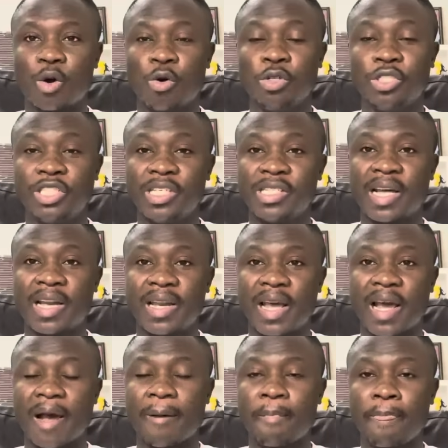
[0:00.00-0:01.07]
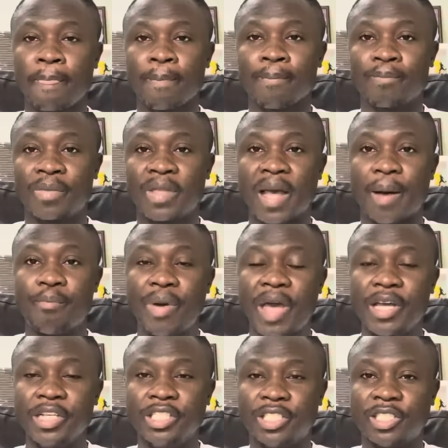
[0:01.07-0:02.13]
coaches and their
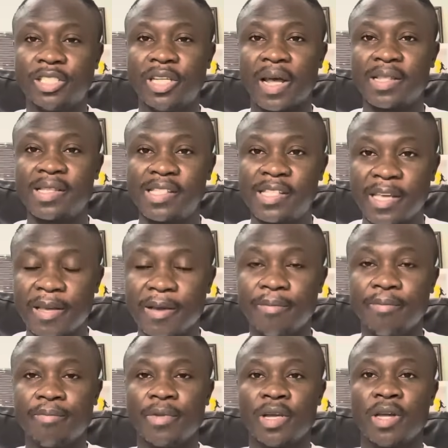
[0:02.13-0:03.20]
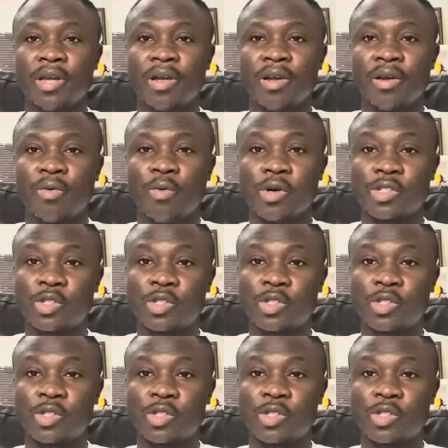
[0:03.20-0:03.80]
bench. The team was